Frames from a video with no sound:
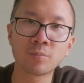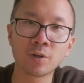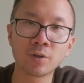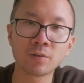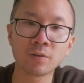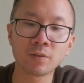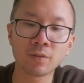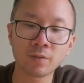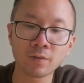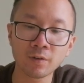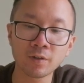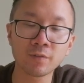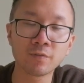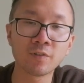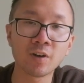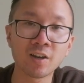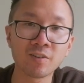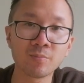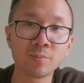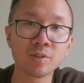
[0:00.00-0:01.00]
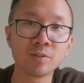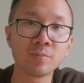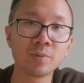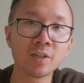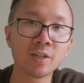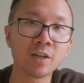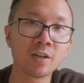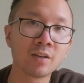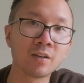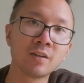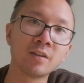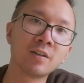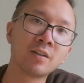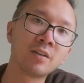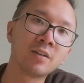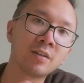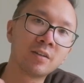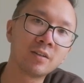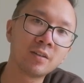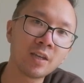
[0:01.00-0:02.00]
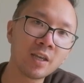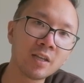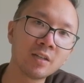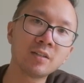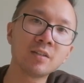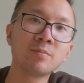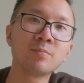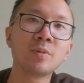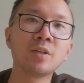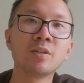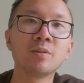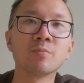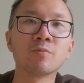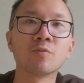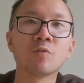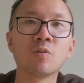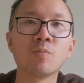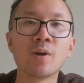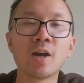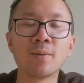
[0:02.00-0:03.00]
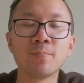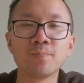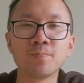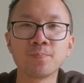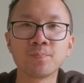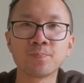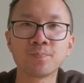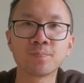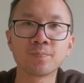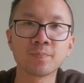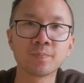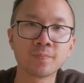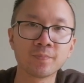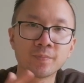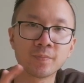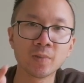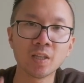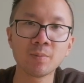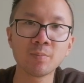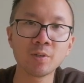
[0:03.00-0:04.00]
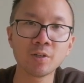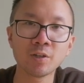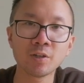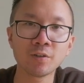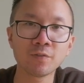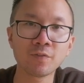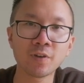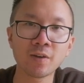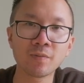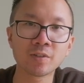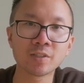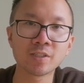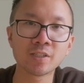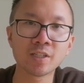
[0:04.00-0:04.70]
both in 35mm and in medium format. Let me know your favorites